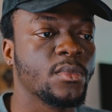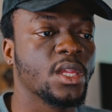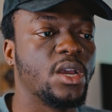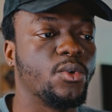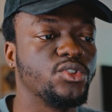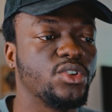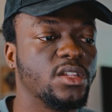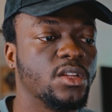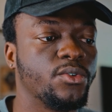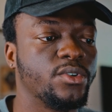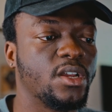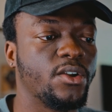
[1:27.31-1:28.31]
And once you are
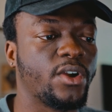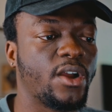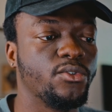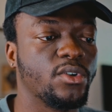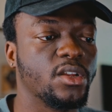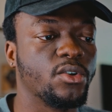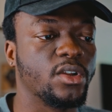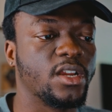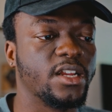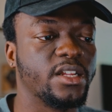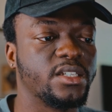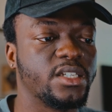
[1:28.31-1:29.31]
done with that, you have to click on
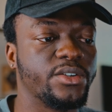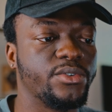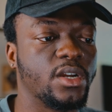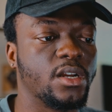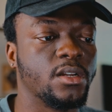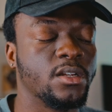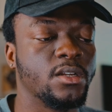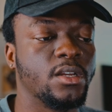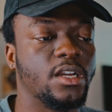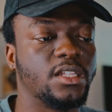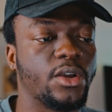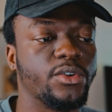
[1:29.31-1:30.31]
get a serial,
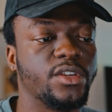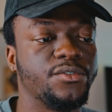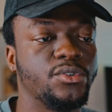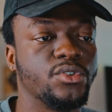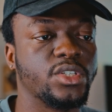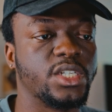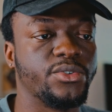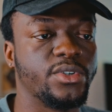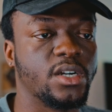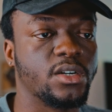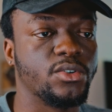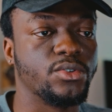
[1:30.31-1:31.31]
and that will give you your
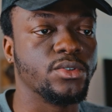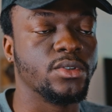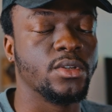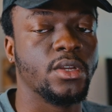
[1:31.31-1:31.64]
serial code.